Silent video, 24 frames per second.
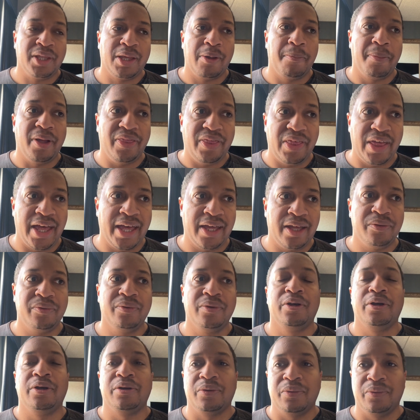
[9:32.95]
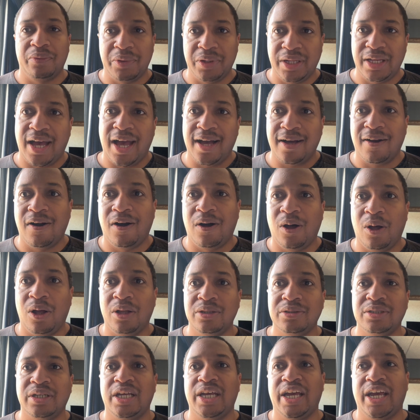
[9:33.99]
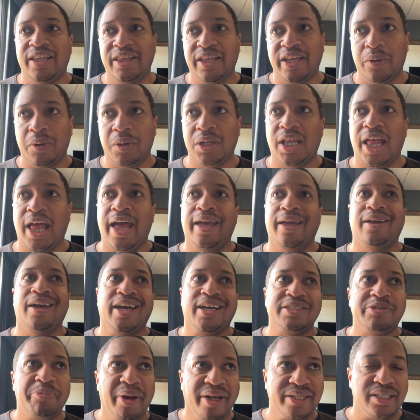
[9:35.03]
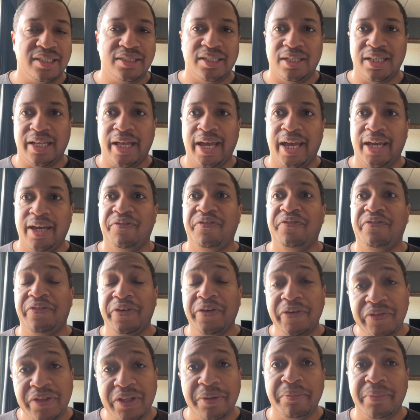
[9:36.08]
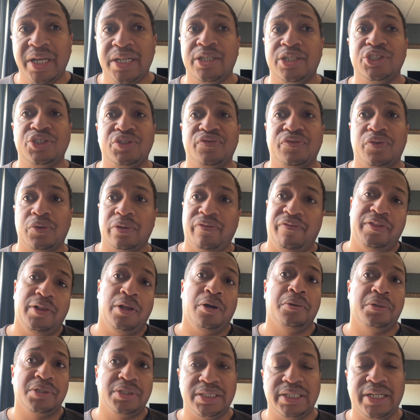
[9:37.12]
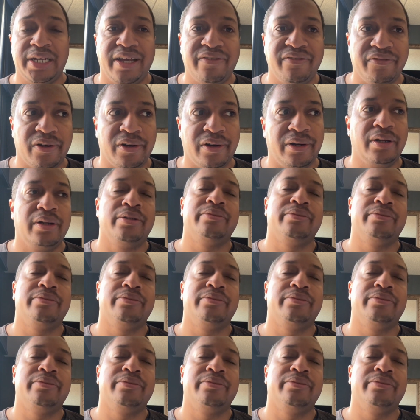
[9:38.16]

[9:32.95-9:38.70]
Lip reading: But then we got called and they were like, expect a delay of 50 minutes for the flow into Denver.